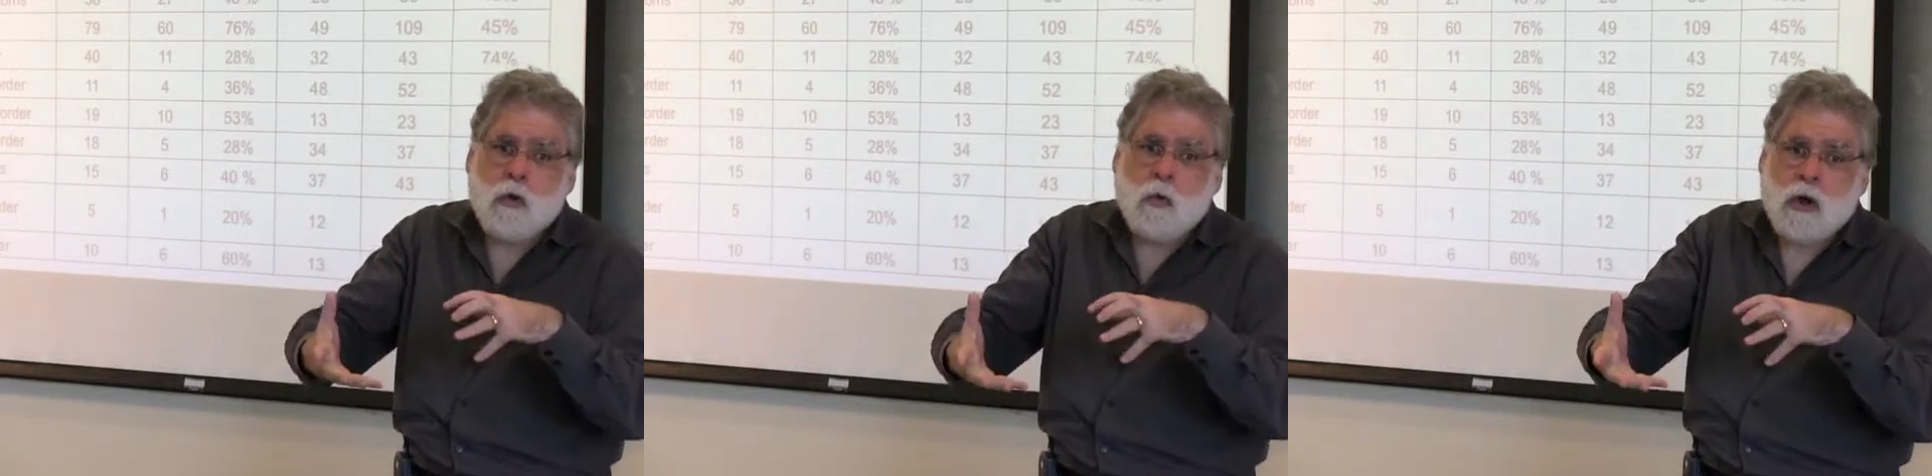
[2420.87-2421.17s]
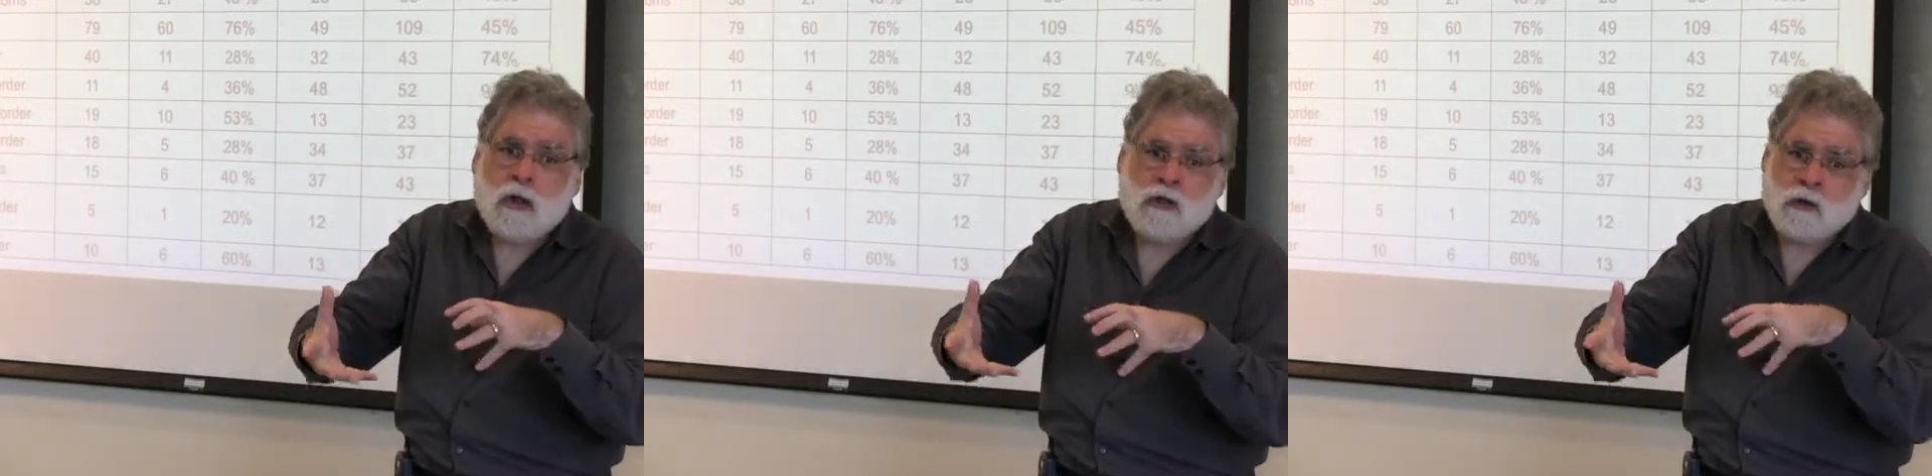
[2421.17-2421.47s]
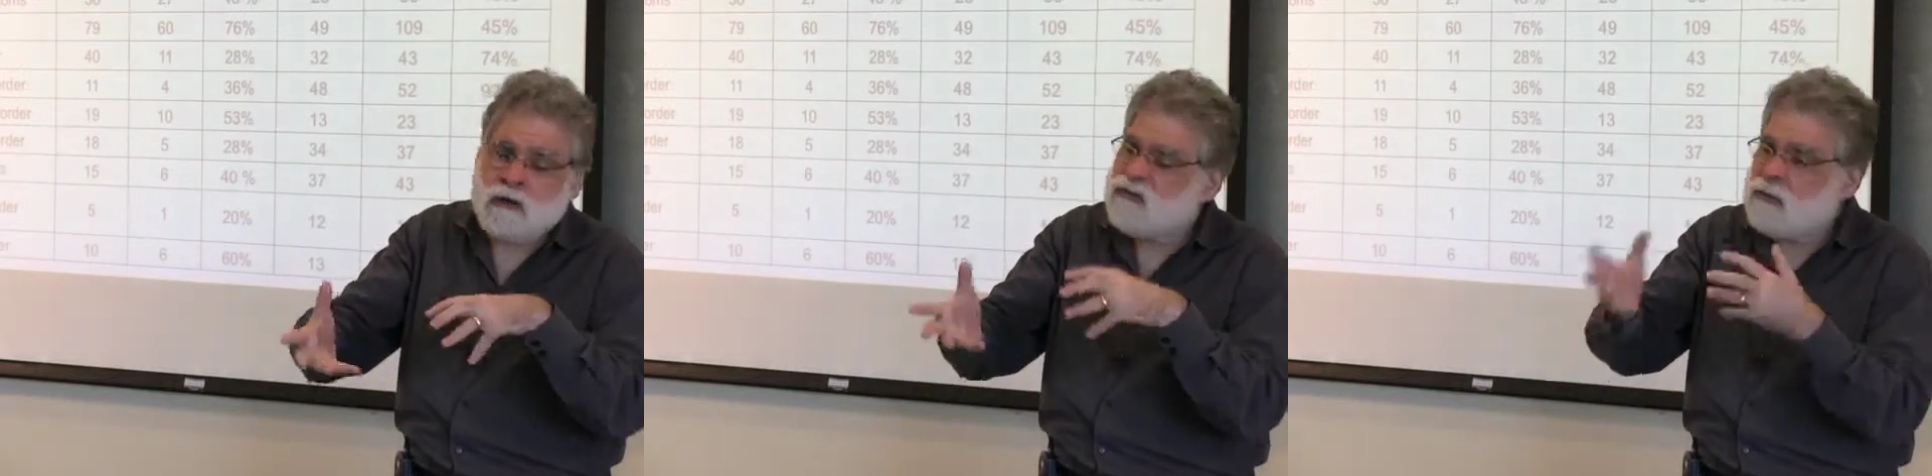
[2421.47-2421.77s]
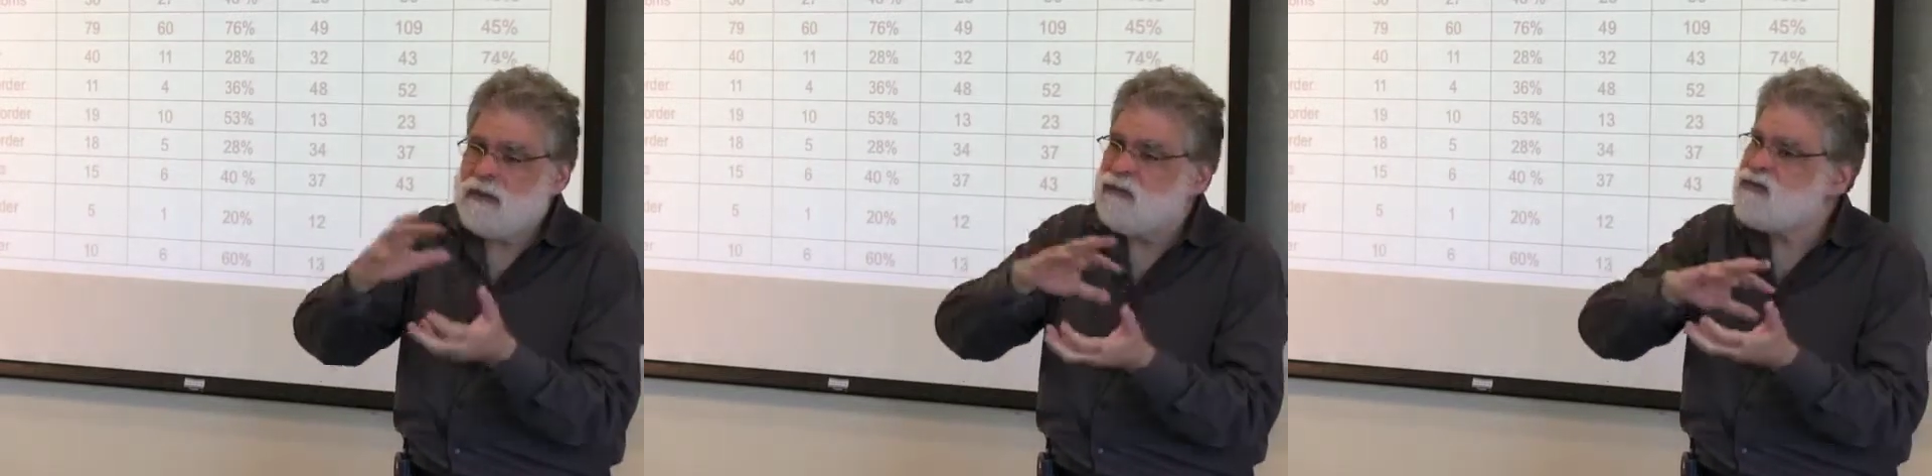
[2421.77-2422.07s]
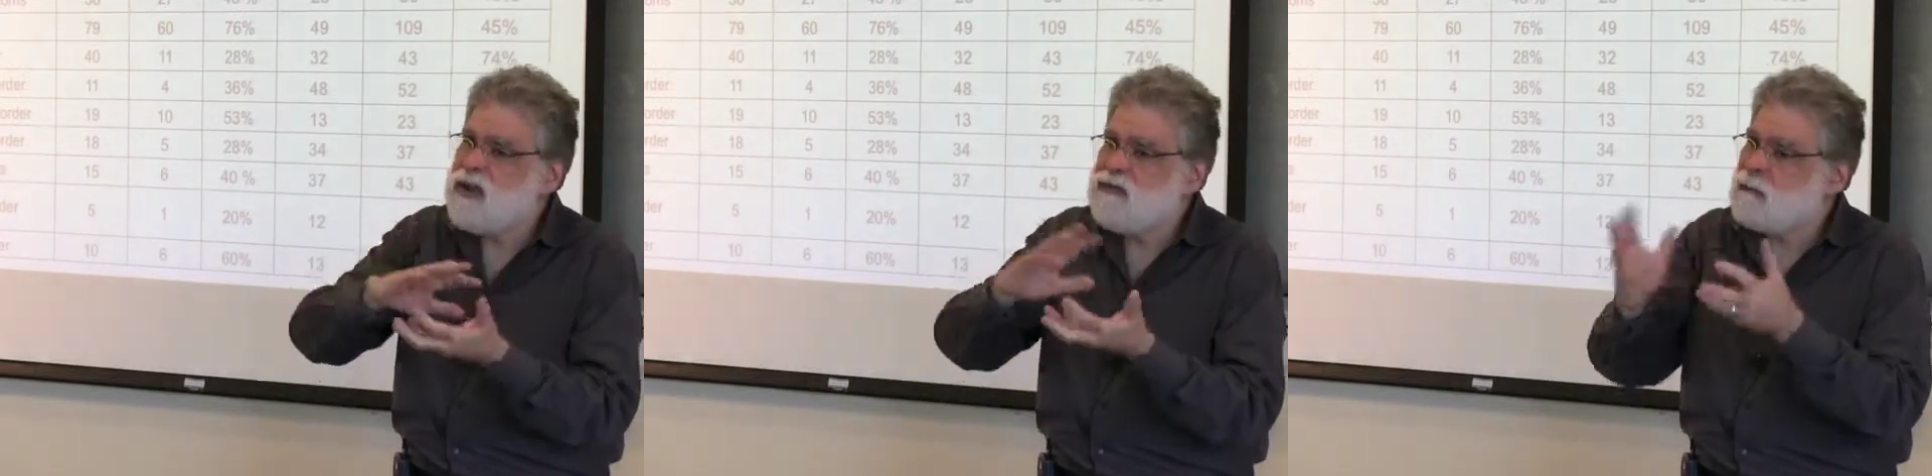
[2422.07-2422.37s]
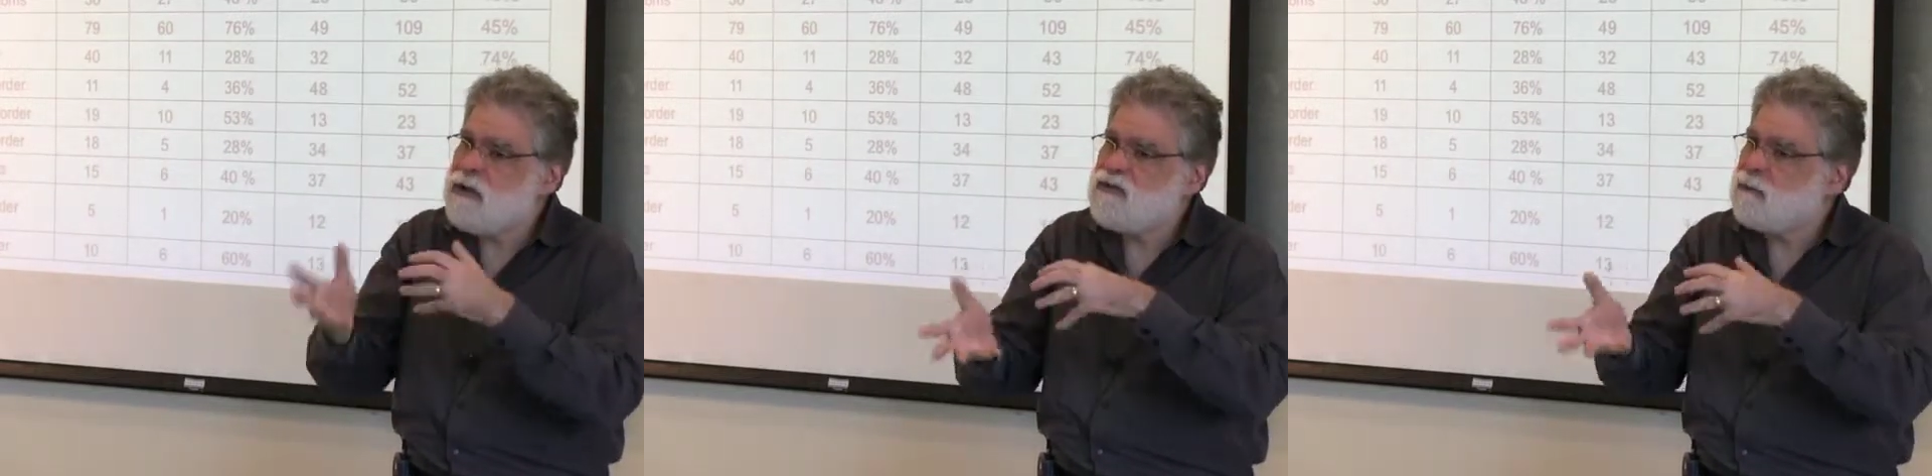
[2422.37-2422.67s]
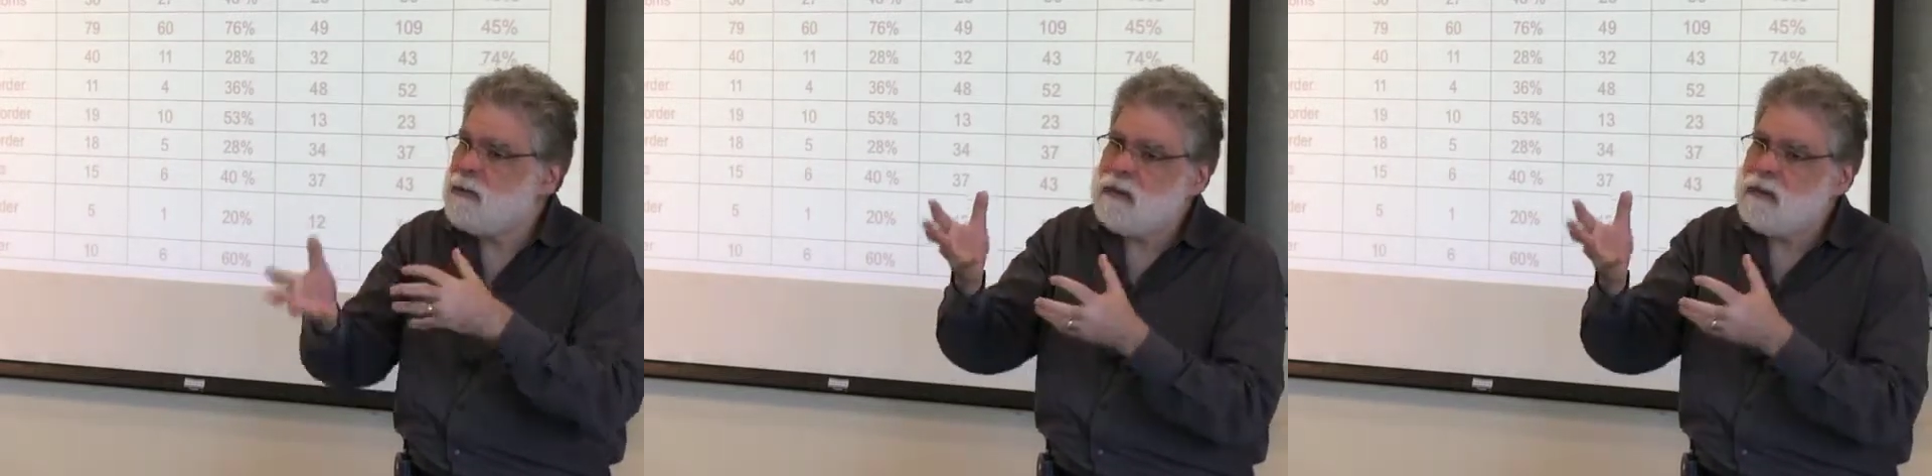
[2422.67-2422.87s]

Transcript: what, because some of these changes might just be